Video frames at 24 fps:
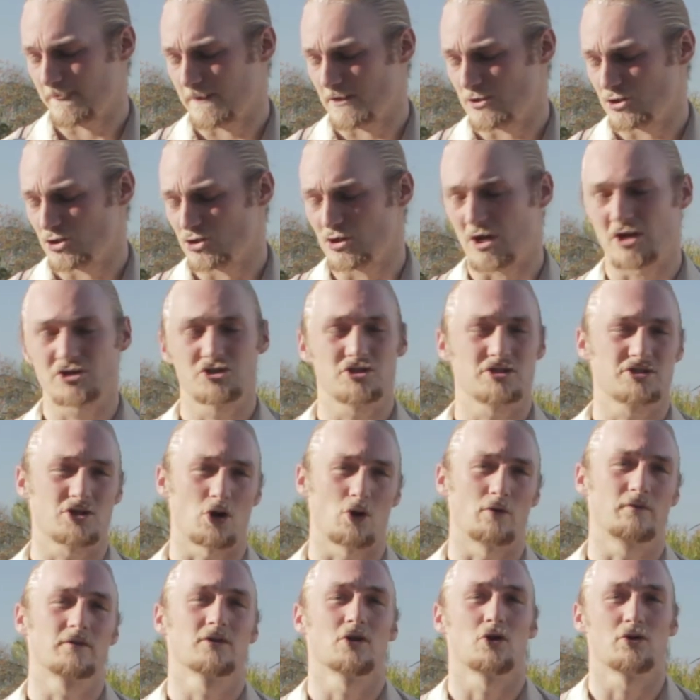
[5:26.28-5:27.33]
you're not just
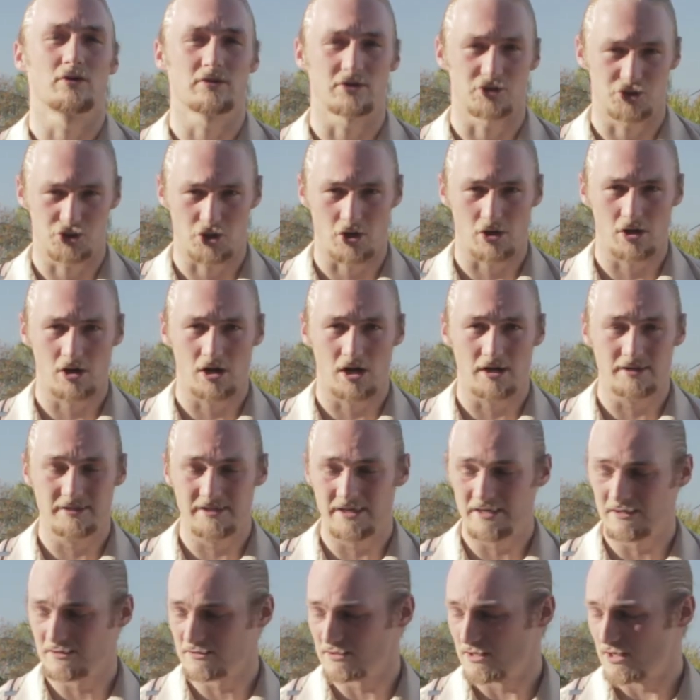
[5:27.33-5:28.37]
overloading the sugar
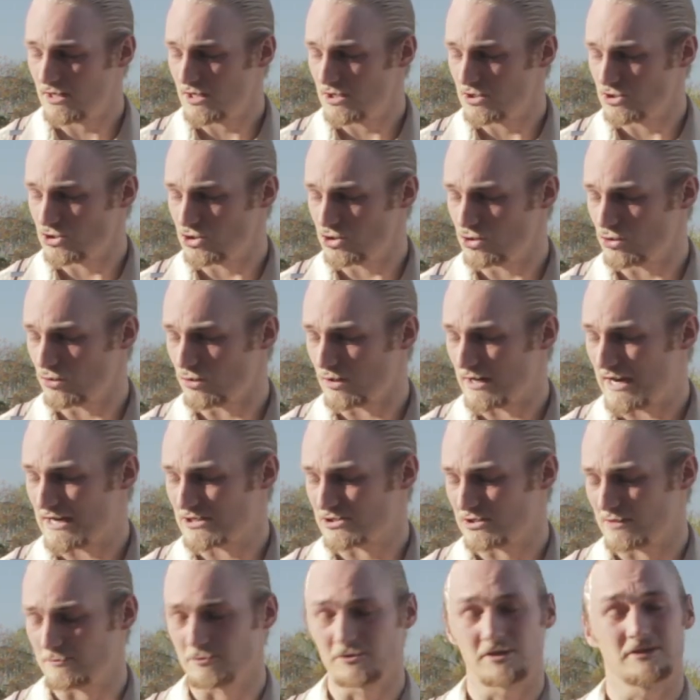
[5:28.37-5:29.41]
content, you're
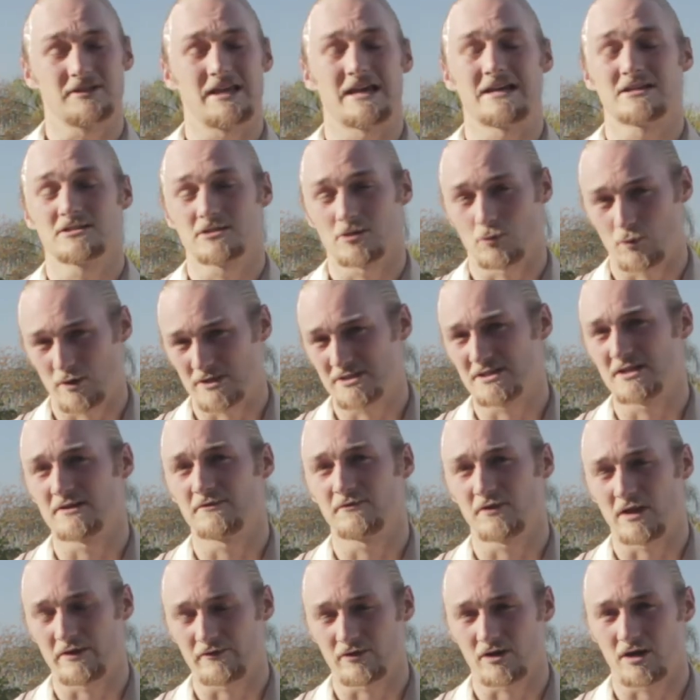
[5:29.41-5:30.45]
actually able to taste the whiskey
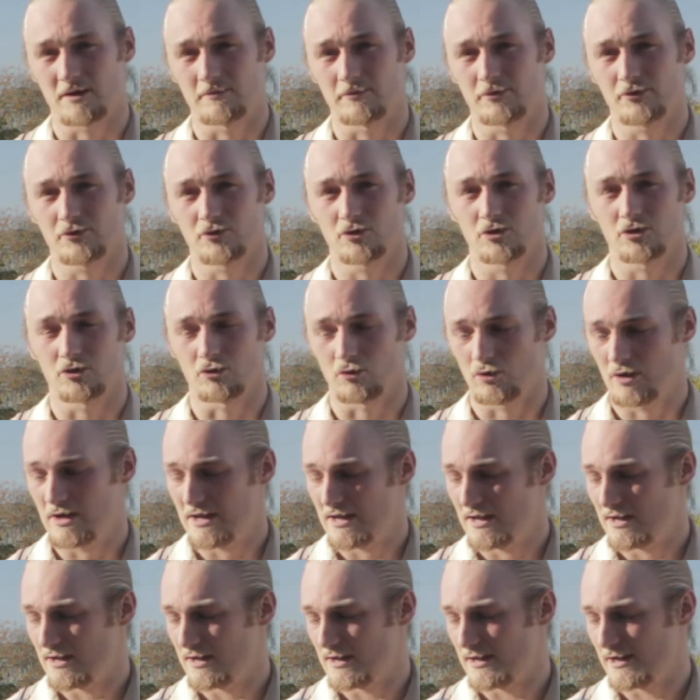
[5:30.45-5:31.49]
flavor come through,
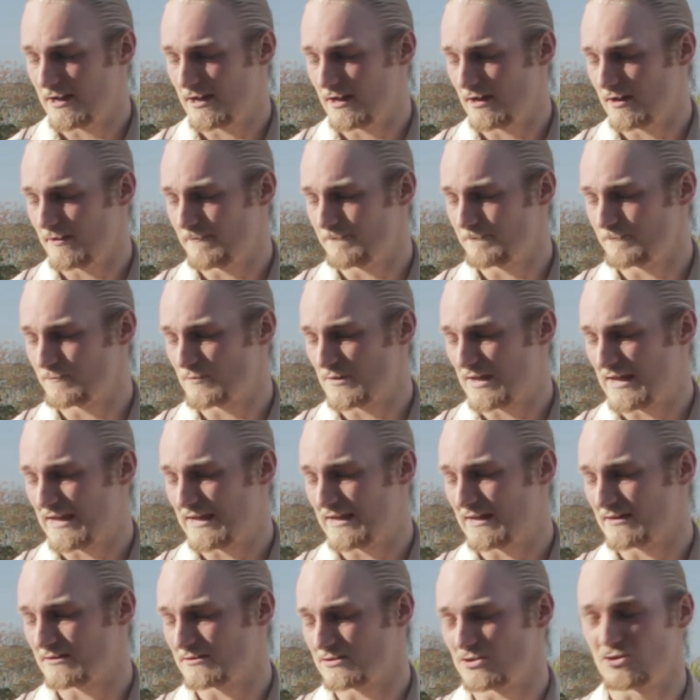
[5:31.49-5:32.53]

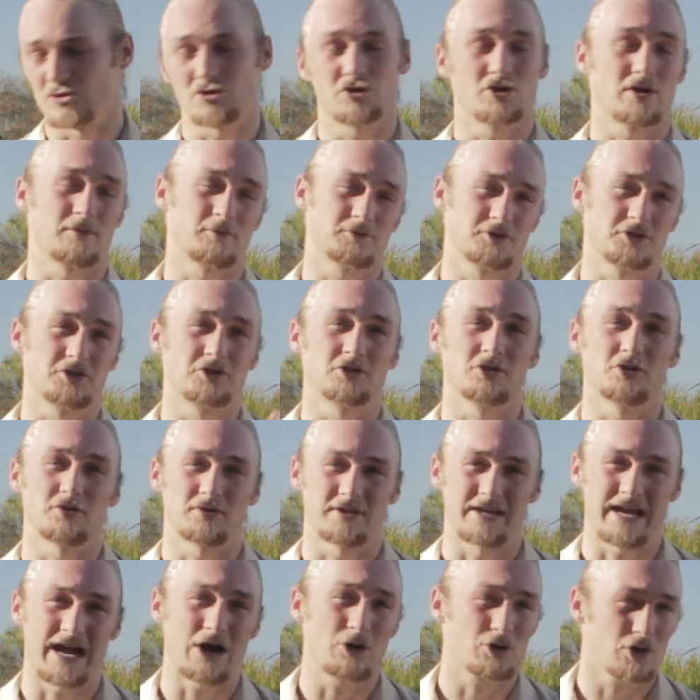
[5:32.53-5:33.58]
and you're able to dilute
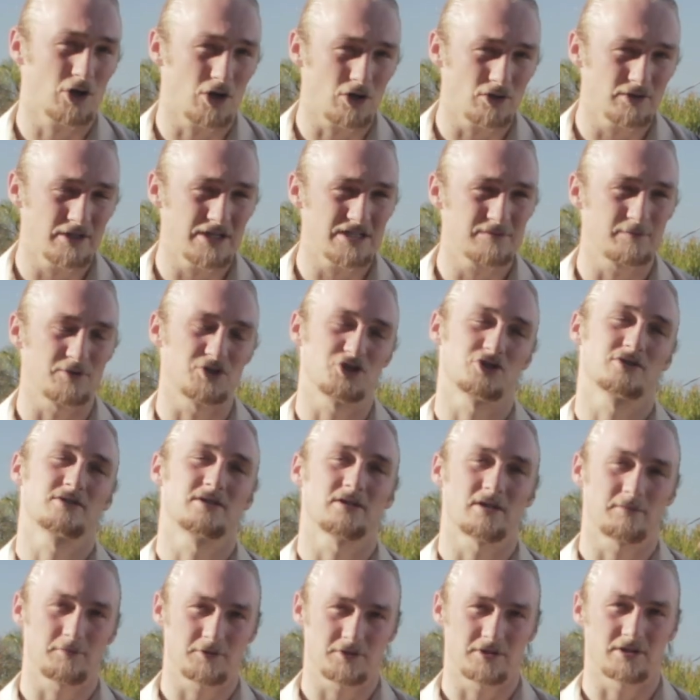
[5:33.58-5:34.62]
the alcoholness, but you're
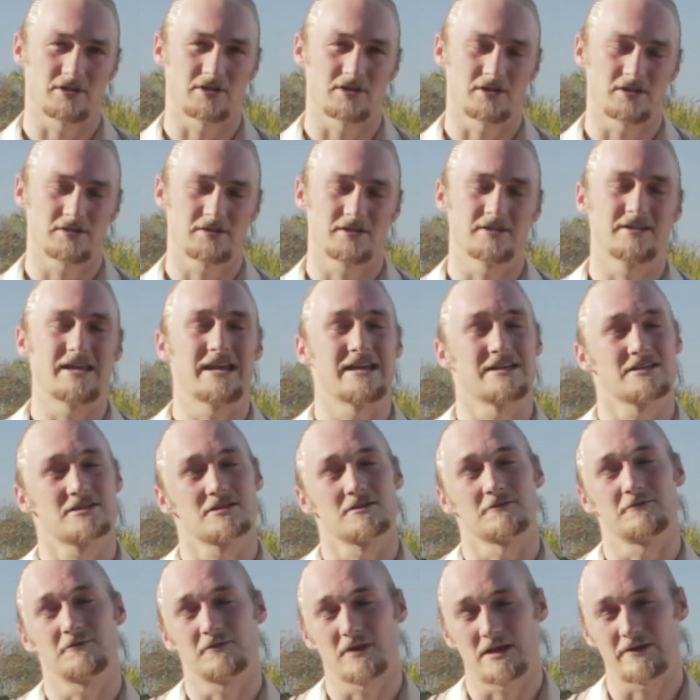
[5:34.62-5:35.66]
still able to taste
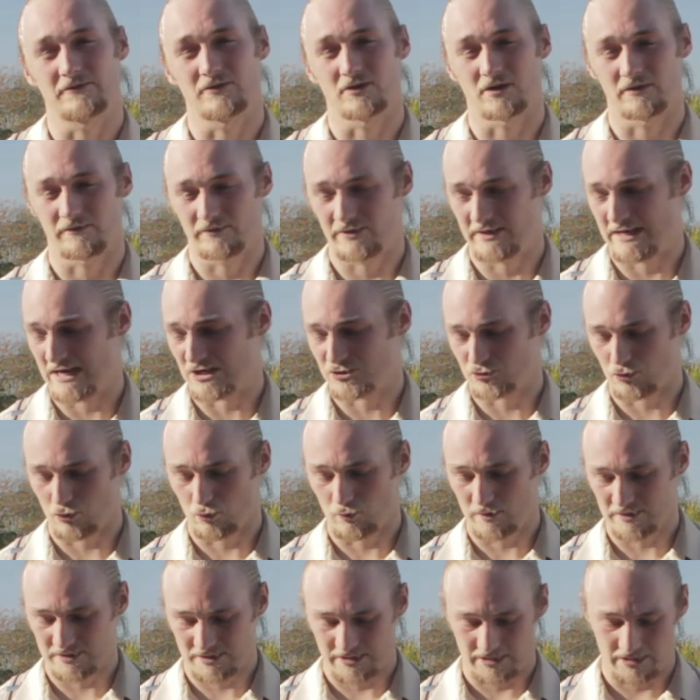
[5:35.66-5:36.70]
the flavor of the actual
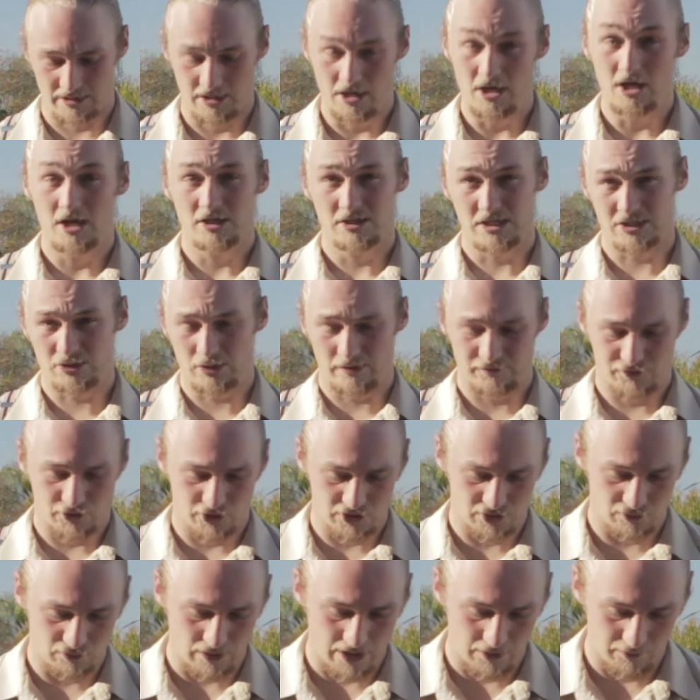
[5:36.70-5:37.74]
whiskey. So that's why I've
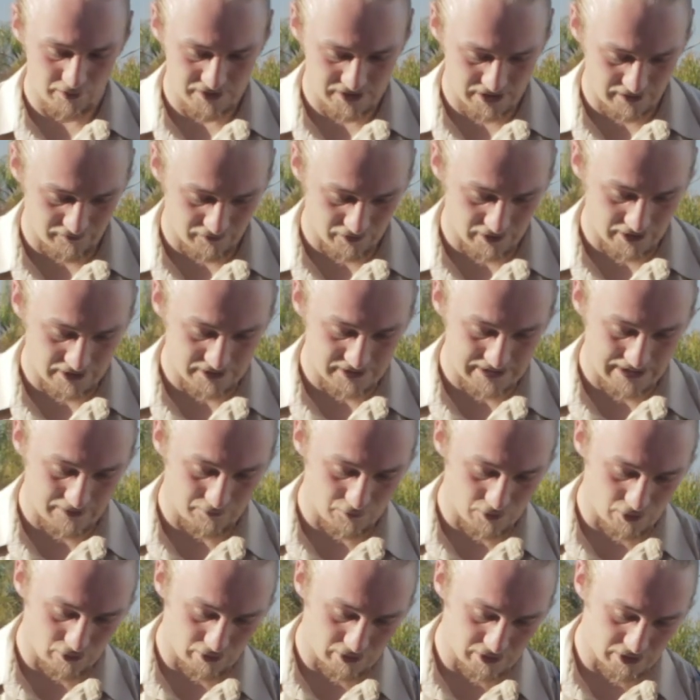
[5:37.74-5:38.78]
chosen rye whiskey for this, and
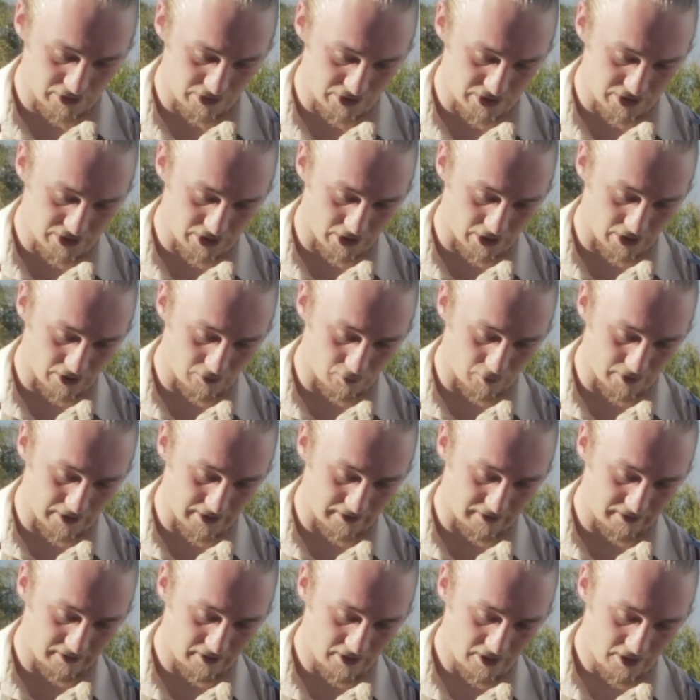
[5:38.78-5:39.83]
we're going to start
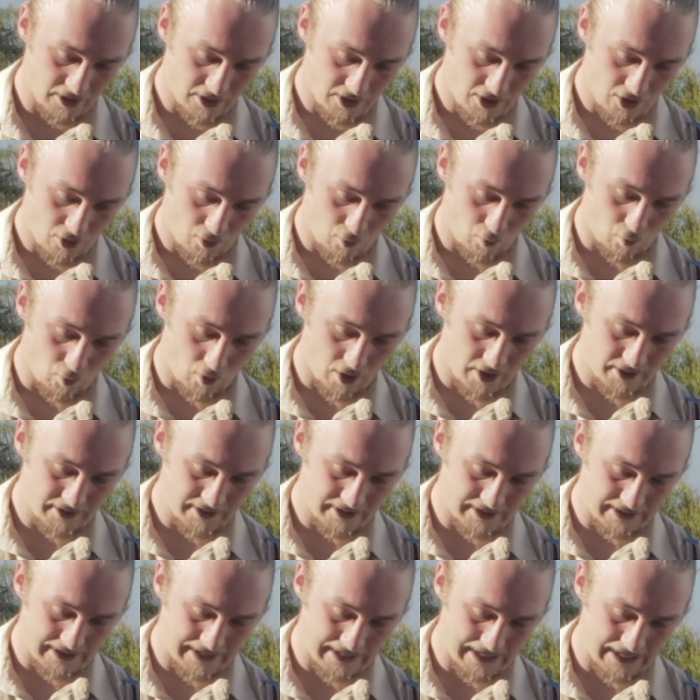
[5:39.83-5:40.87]
with
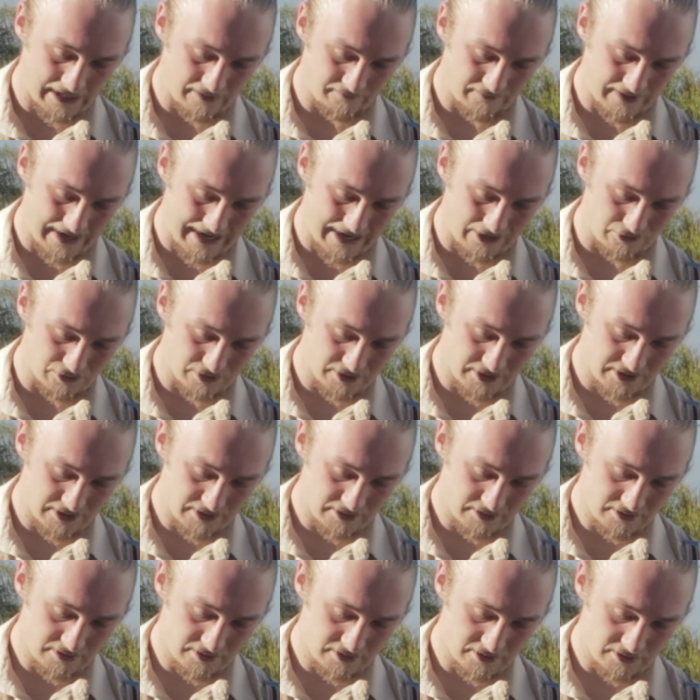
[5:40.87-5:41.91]
1.5
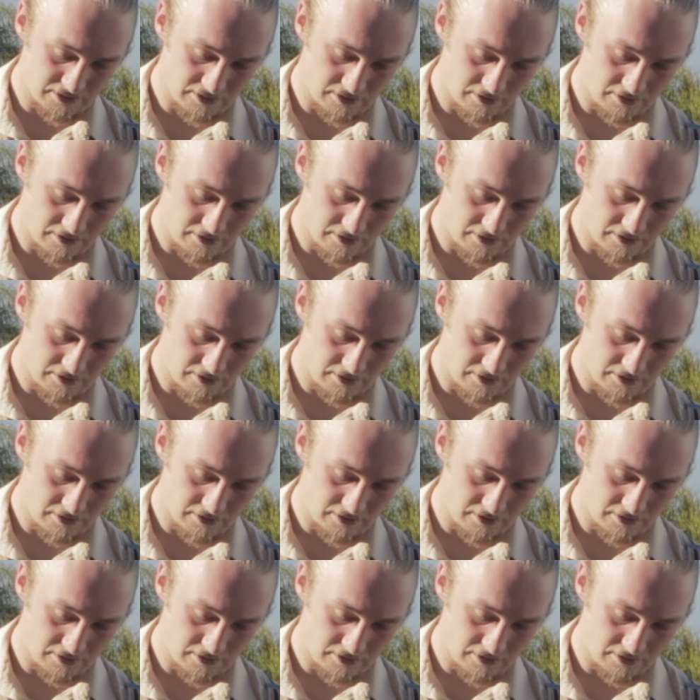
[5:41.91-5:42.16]
ounces